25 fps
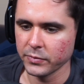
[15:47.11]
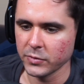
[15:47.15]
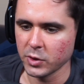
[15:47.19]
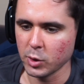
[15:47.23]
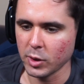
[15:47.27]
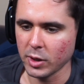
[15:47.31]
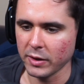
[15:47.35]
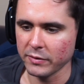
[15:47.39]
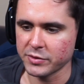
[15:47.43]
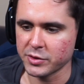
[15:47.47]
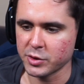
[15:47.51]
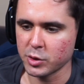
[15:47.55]

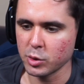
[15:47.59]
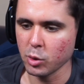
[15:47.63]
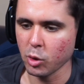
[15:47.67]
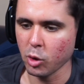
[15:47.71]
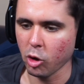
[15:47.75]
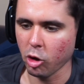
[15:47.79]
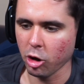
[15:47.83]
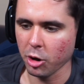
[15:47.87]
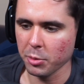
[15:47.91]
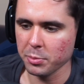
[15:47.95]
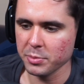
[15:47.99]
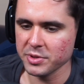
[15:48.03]
You have two
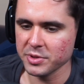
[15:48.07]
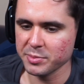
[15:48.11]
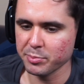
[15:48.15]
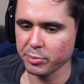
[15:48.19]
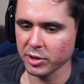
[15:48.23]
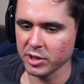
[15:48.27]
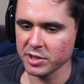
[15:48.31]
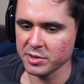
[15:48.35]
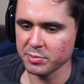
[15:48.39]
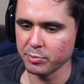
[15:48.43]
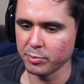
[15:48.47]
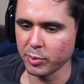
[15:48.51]
arms
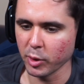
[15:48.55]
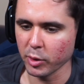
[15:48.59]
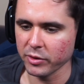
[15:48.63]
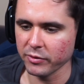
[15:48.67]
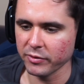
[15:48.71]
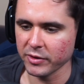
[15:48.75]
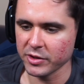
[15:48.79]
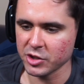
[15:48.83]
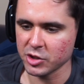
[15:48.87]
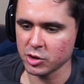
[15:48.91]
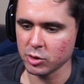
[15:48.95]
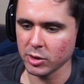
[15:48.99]
plus both
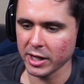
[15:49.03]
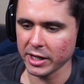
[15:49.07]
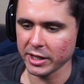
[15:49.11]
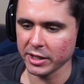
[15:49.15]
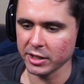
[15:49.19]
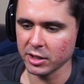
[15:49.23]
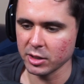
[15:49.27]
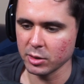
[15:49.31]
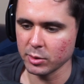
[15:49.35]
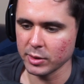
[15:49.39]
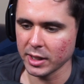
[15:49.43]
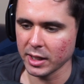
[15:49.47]
of us
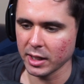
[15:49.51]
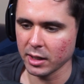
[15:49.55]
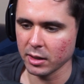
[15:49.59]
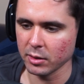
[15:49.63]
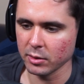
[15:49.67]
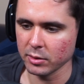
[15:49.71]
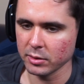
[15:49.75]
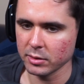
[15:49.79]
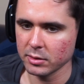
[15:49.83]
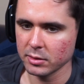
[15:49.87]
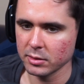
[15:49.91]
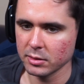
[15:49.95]
dragging you
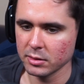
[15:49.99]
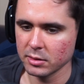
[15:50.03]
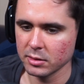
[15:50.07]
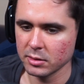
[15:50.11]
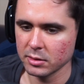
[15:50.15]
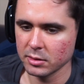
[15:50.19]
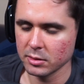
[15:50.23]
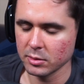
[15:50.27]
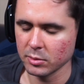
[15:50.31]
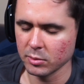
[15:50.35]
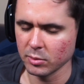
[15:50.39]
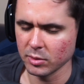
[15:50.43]
down.
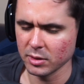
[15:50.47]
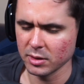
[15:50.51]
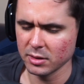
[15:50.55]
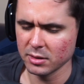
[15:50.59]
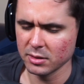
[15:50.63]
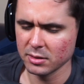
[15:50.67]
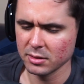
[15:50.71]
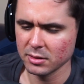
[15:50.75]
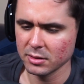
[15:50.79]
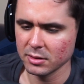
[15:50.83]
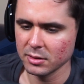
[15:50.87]
What?